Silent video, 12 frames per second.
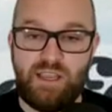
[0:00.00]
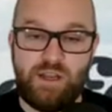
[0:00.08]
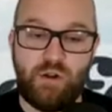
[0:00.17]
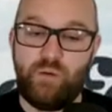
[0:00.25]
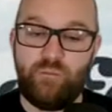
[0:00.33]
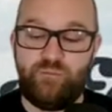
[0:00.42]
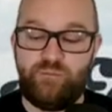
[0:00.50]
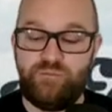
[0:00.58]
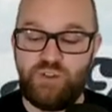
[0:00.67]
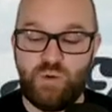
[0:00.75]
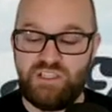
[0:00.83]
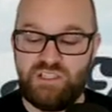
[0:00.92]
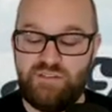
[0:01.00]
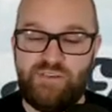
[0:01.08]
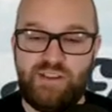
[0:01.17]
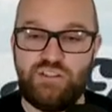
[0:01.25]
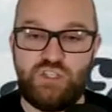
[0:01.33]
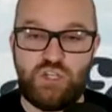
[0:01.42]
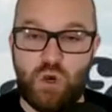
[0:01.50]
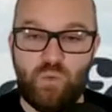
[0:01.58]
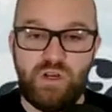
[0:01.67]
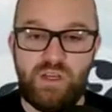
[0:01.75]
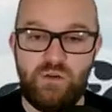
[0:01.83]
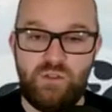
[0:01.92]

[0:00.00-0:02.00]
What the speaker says: I know USC fans don't want to hear